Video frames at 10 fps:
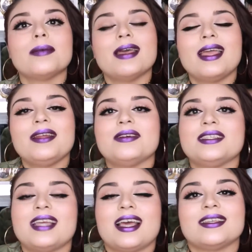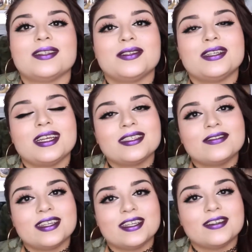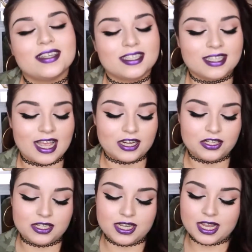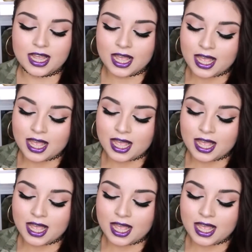But anyways, yeah, so today's video is actually